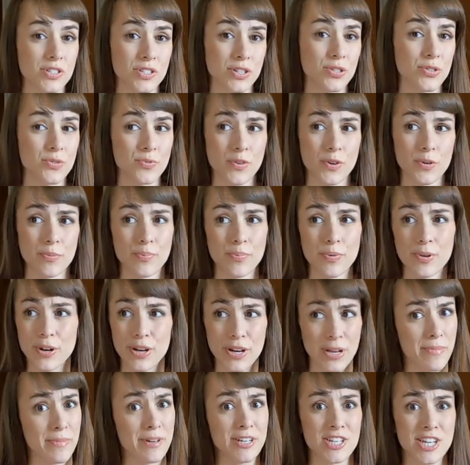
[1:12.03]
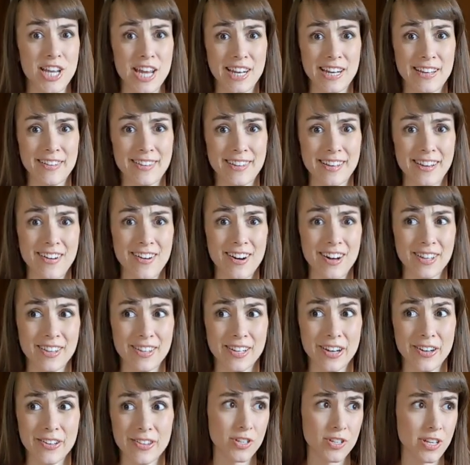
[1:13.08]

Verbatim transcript: search for pretty much anything on there.